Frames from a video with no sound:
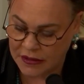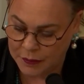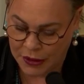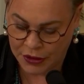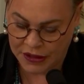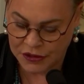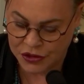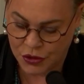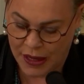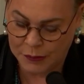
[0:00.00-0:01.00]
the barriers
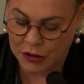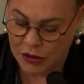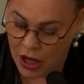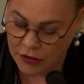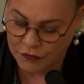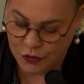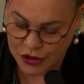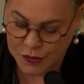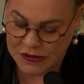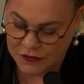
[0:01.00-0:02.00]
tribal law
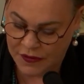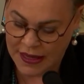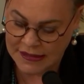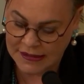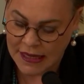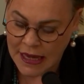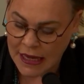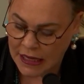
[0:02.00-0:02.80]
enforcement face